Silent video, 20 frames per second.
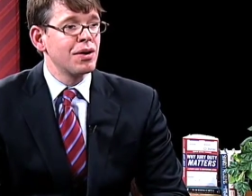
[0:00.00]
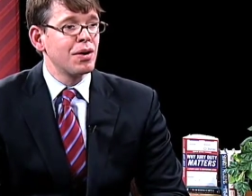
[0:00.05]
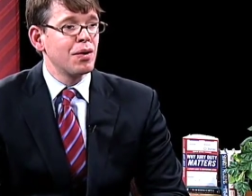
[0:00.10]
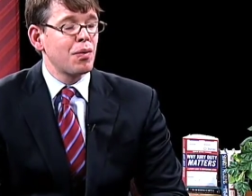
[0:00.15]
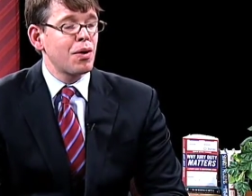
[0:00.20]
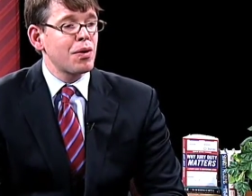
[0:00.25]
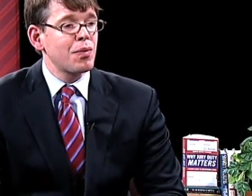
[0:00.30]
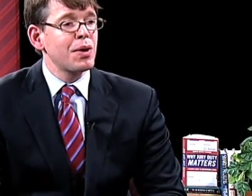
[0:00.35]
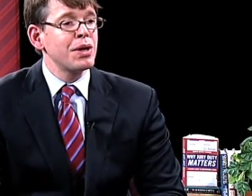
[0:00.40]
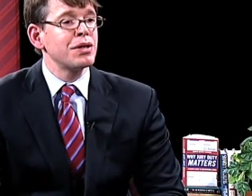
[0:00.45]

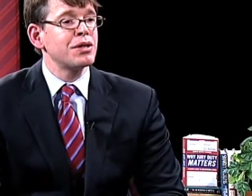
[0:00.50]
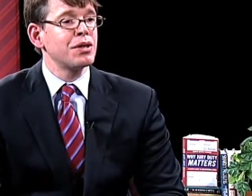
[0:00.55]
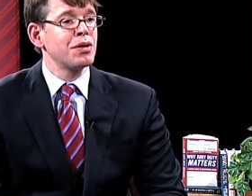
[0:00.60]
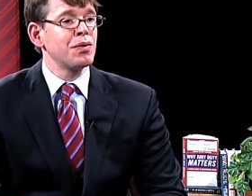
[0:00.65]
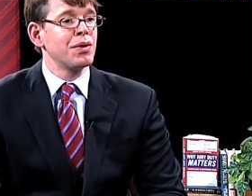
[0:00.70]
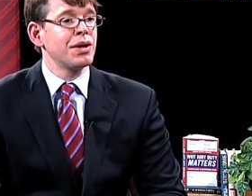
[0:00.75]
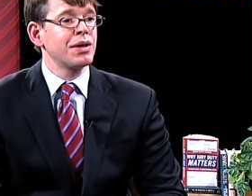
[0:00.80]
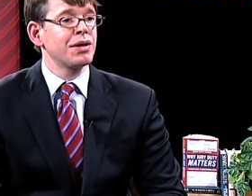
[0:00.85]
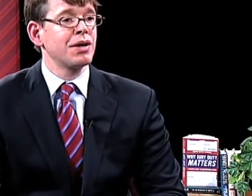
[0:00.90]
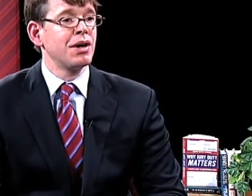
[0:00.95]
What are we
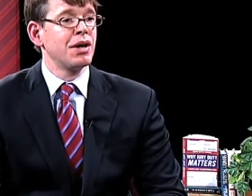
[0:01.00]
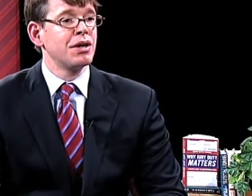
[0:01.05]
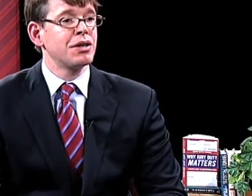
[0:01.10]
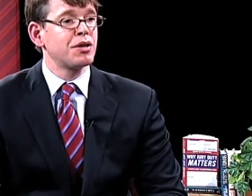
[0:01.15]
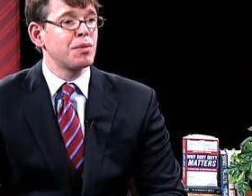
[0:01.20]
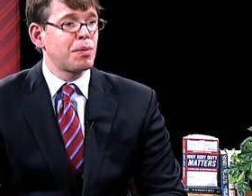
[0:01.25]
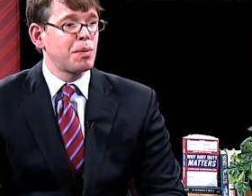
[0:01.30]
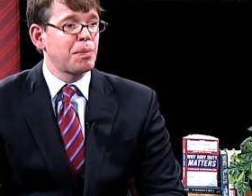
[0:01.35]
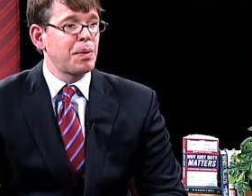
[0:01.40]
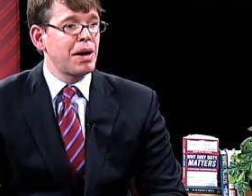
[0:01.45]
doing
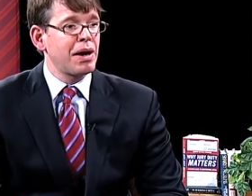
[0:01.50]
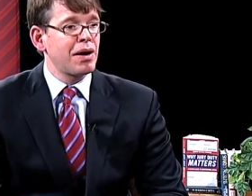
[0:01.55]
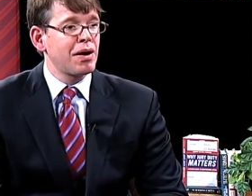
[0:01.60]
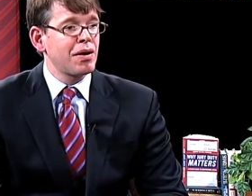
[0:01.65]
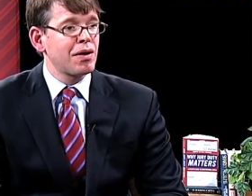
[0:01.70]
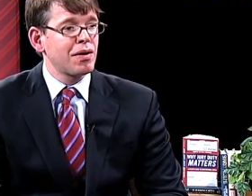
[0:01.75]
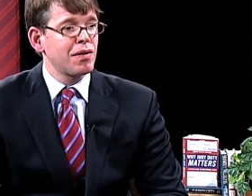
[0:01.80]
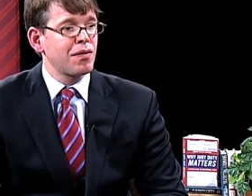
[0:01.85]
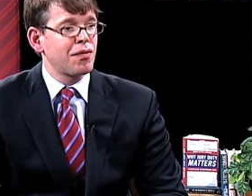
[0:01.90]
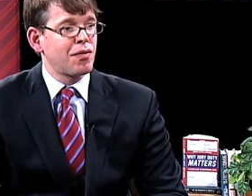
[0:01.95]
to
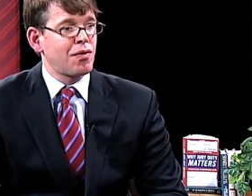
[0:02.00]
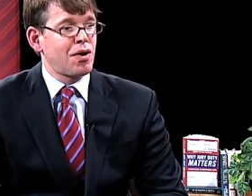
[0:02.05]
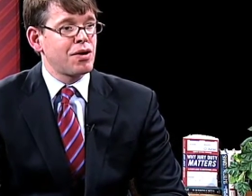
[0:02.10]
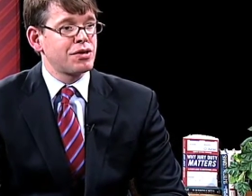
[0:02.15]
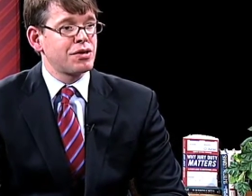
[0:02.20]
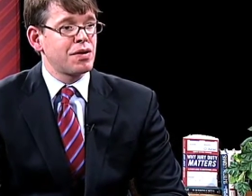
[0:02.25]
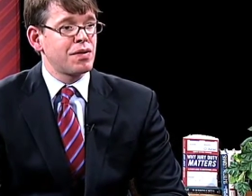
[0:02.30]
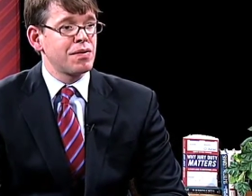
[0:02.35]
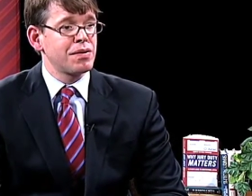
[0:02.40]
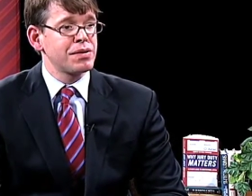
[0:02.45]
prepare for our
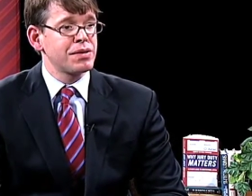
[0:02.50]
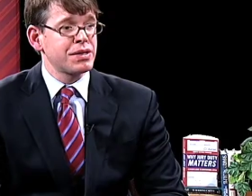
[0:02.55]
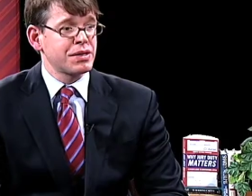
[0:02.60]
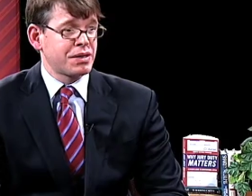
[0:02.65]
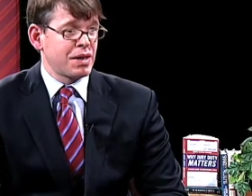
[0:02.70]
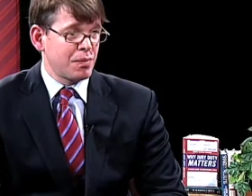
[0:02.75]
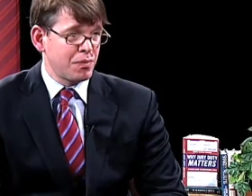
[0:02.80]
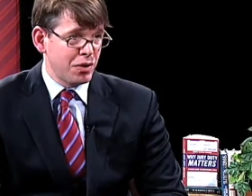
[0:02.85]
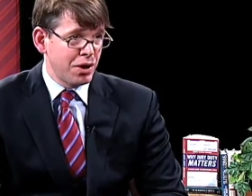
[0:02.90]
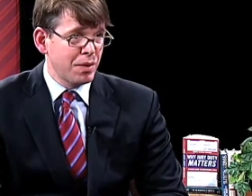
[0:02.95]
service,
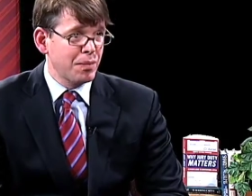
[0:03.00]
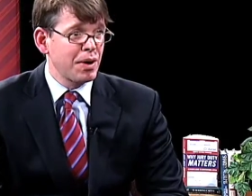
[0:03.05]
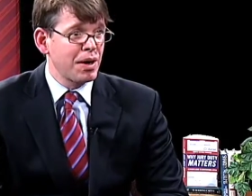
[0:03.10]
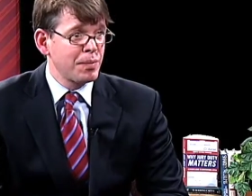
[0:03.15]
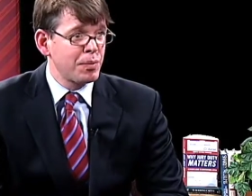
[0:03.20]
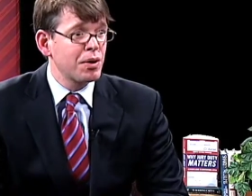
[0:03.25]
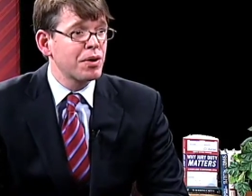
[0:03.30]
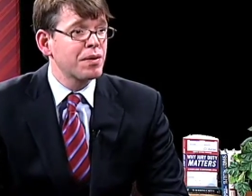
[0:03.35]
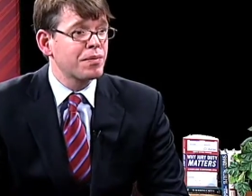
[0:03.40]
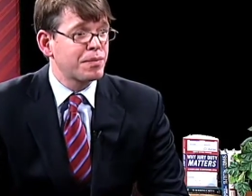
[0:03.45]
except reading my
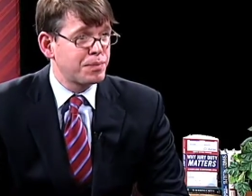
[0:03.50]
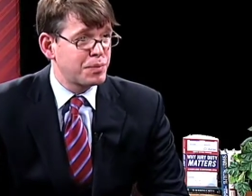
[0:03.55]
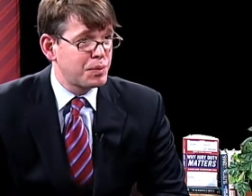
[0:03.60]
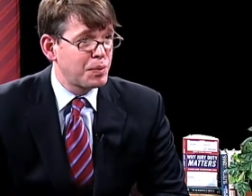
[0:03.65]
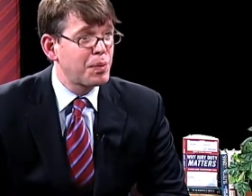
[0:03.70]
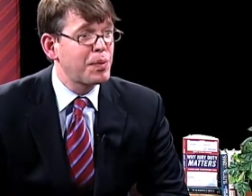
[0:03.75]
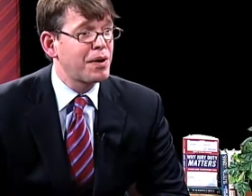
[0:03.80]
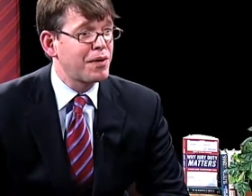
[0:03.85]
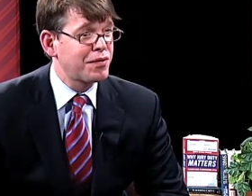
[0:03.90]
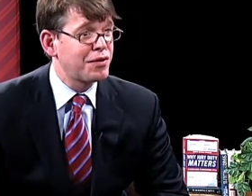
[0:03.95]
book to
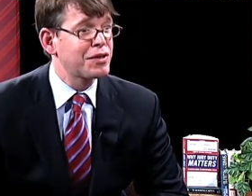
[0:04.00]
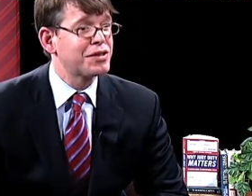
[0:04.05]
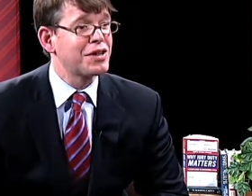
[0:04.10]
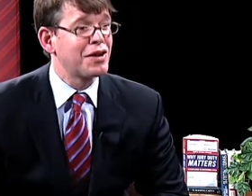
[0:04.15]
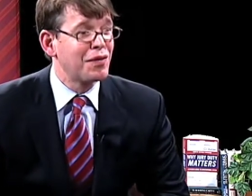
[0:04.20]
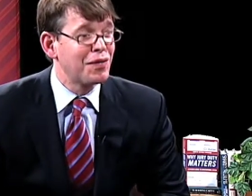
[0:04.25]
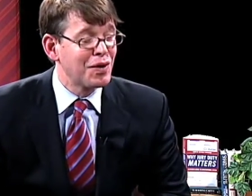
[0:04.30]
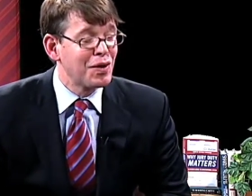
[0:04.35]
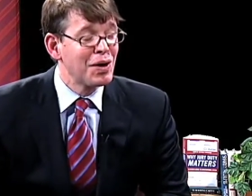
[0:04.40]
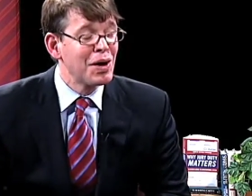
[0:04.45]
prepare for this interview?